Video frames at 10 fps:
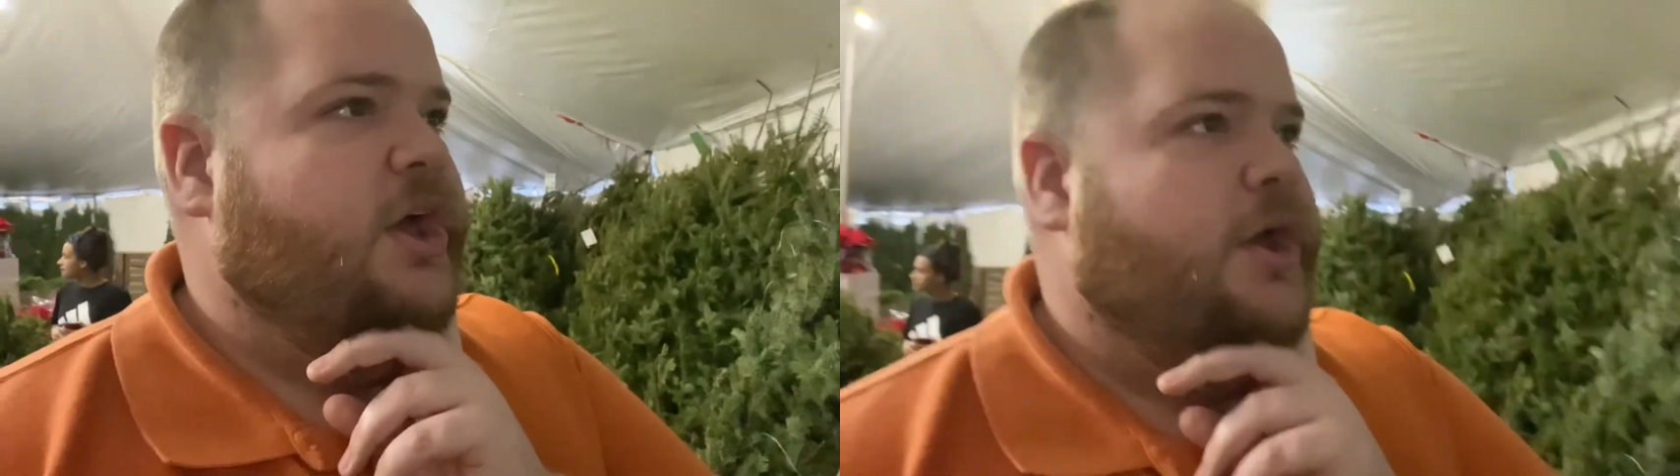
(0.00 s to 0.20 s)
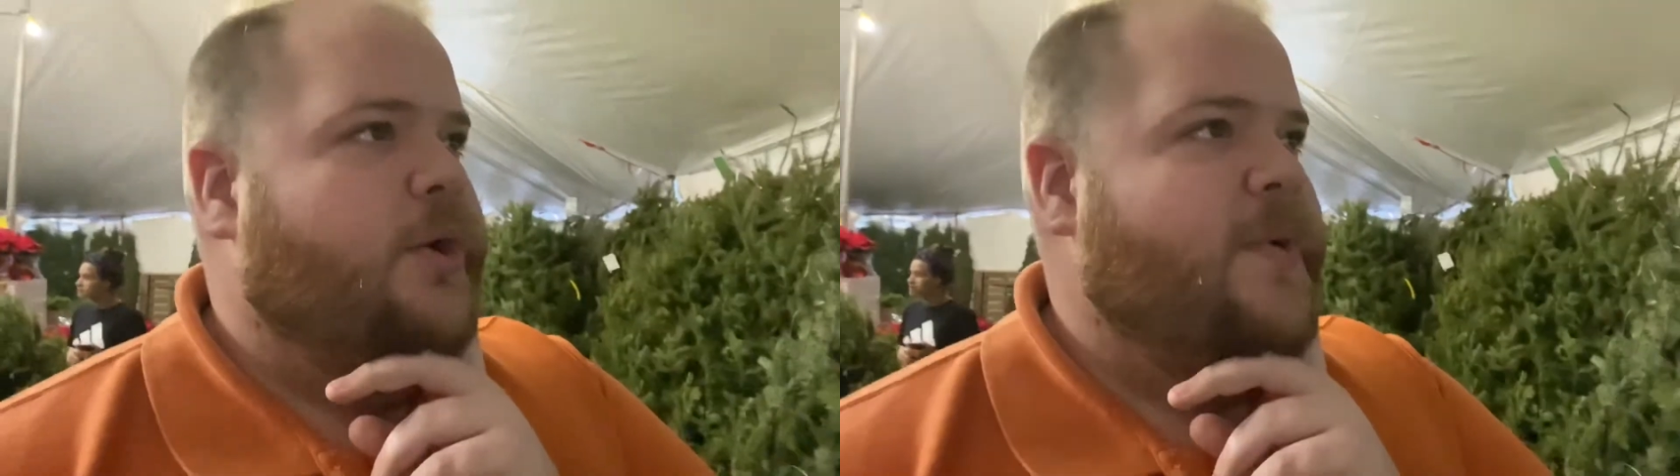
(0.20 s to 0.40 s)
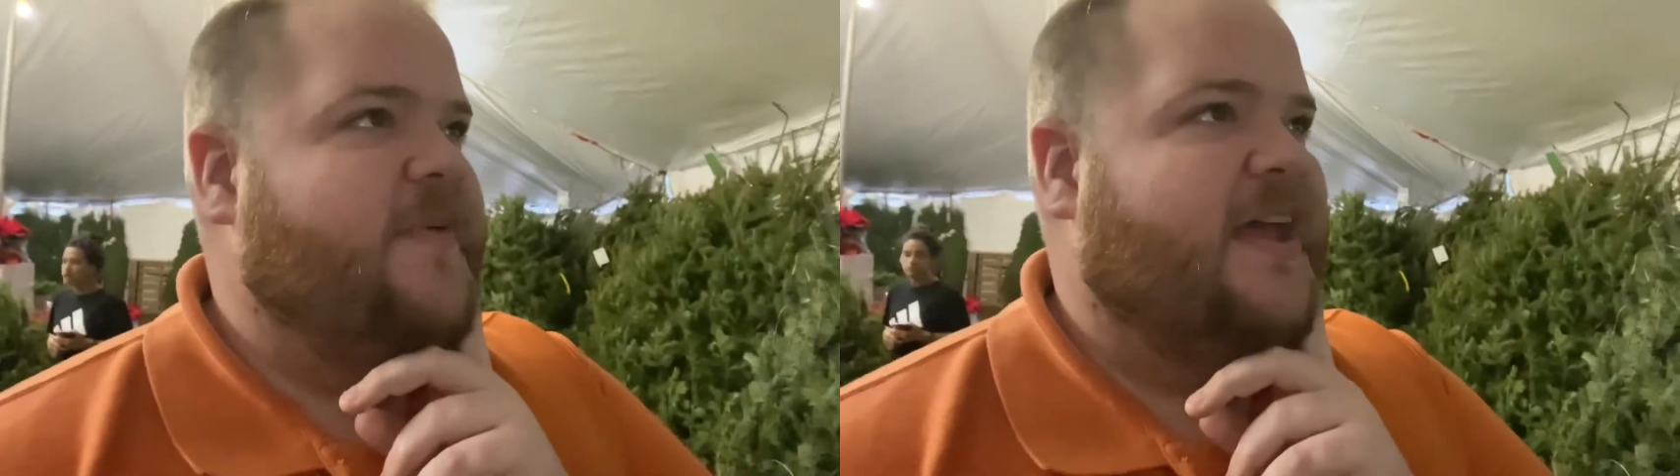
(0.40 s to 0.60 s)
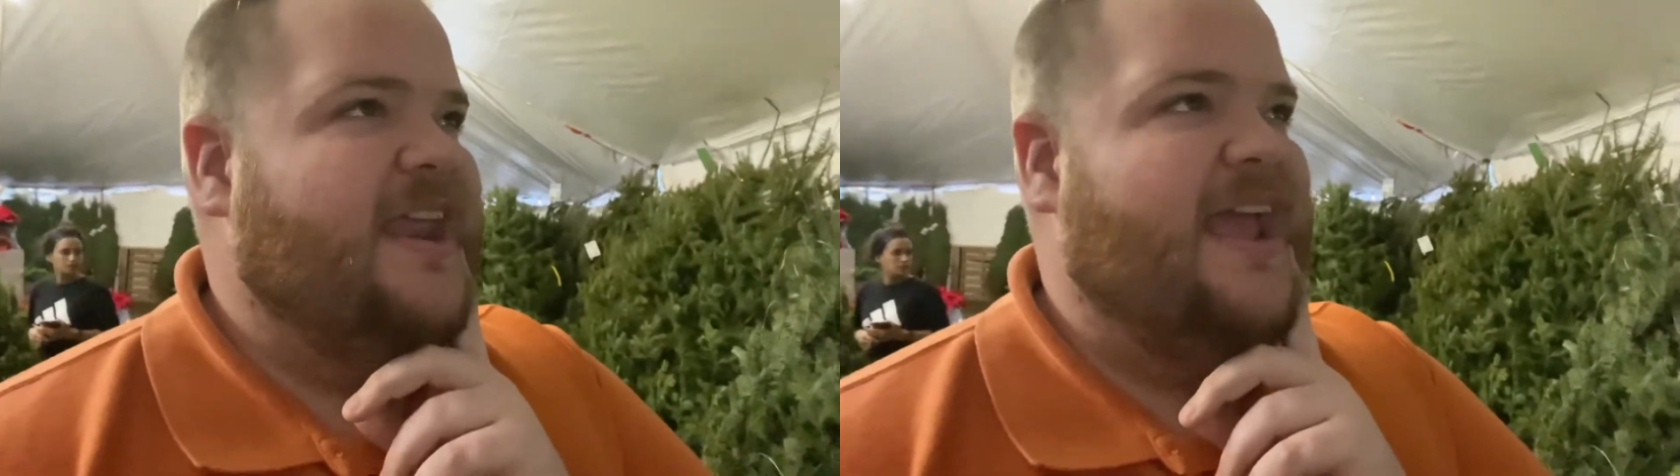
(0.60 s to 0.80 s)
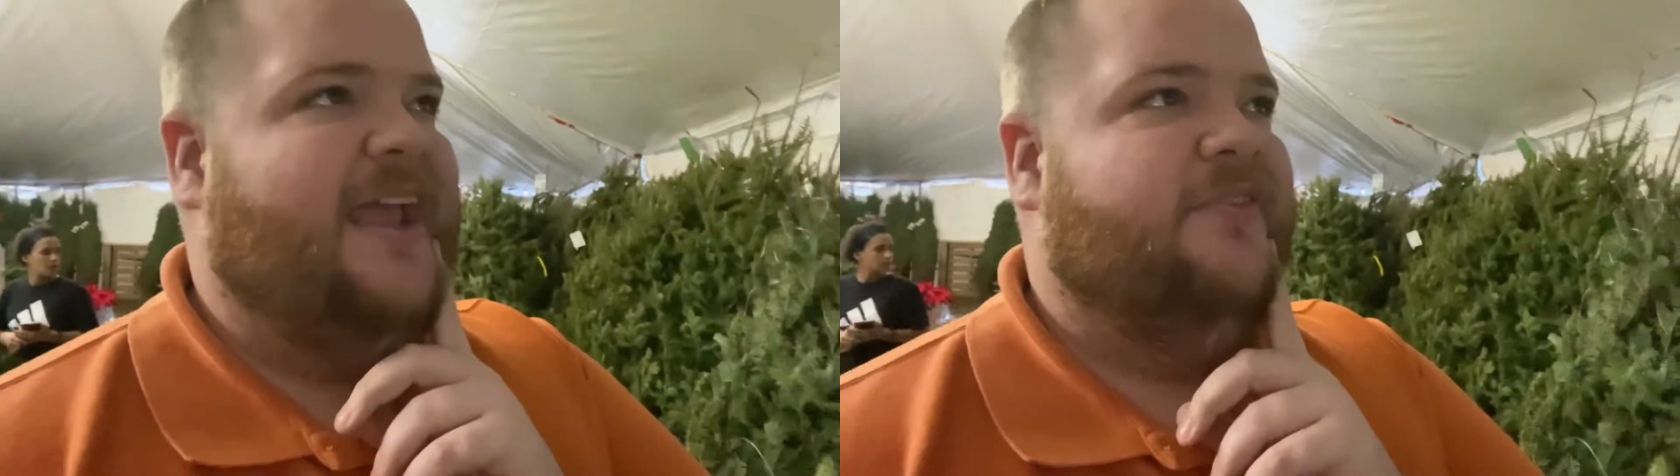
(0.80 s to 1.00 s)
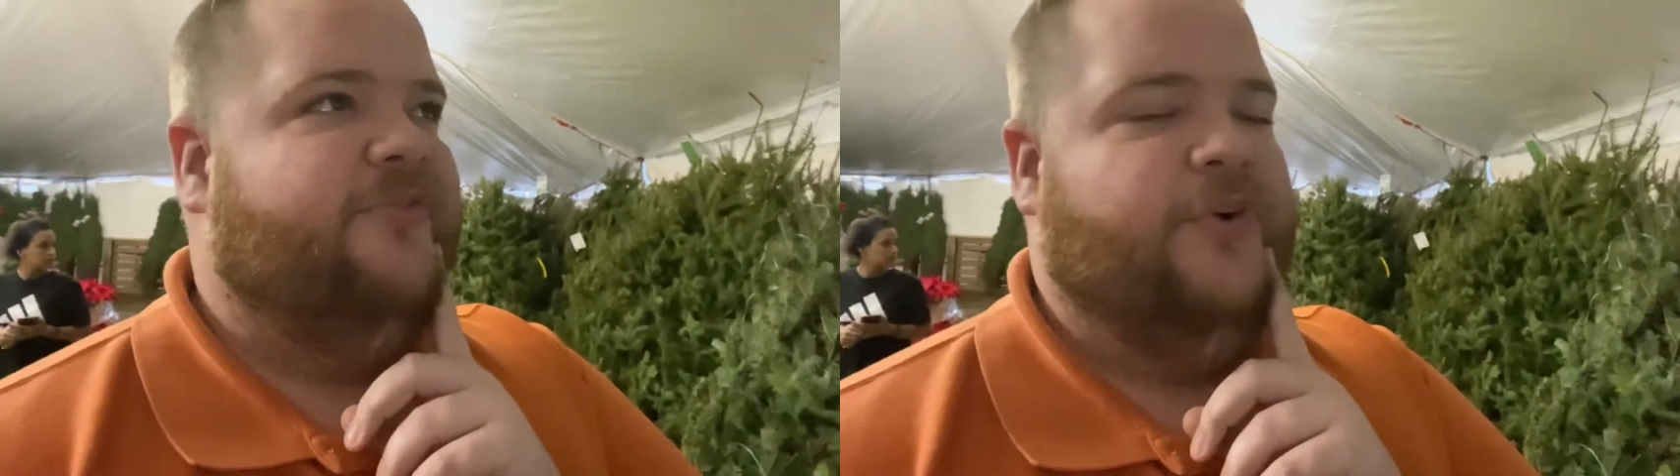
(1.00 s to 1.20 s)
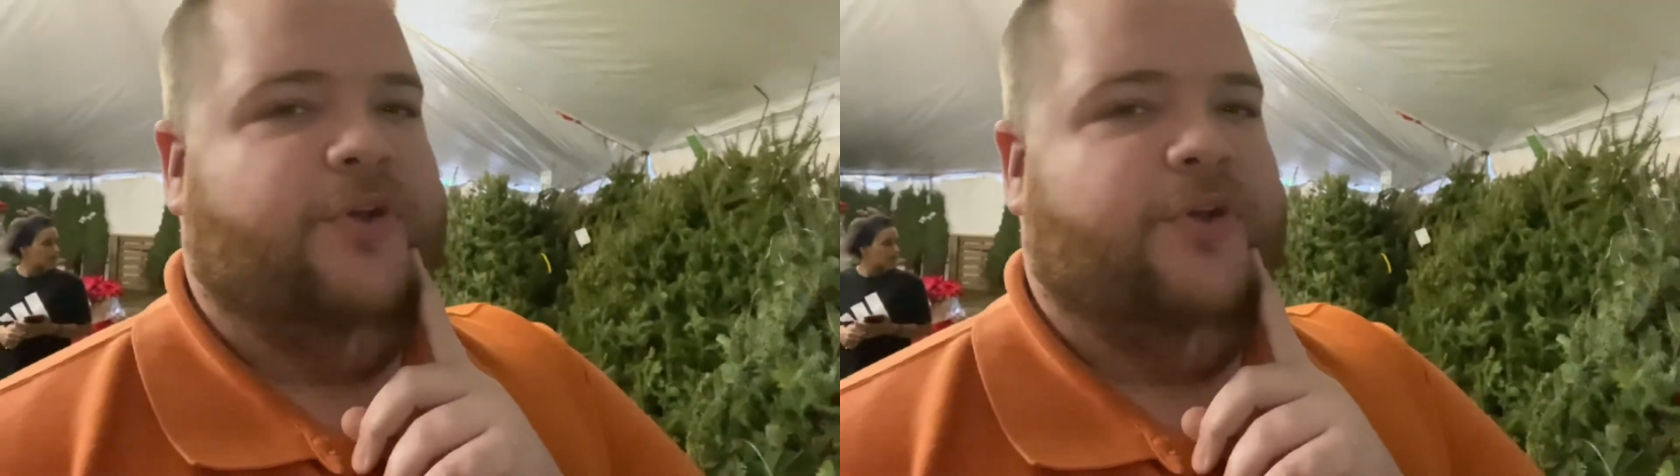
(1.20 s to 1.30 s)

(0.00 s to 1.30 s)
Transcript: we have like an eight foot